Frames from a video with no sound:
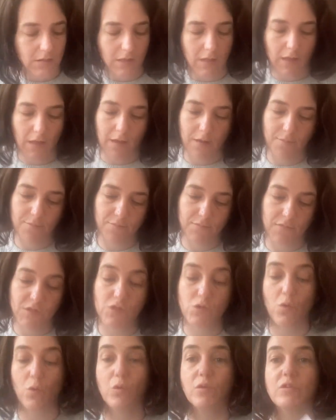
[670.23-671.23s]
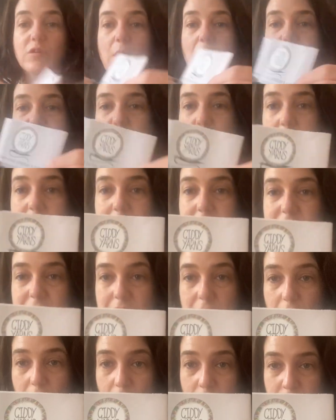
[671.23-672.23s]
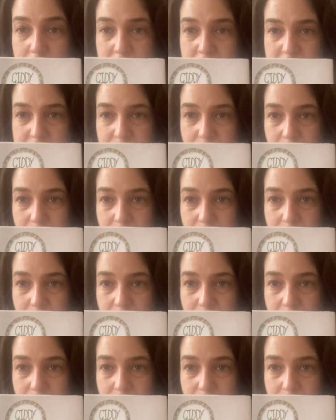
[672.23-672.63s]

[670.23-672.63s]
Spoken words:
it's called, so it's by Giddy Yarns.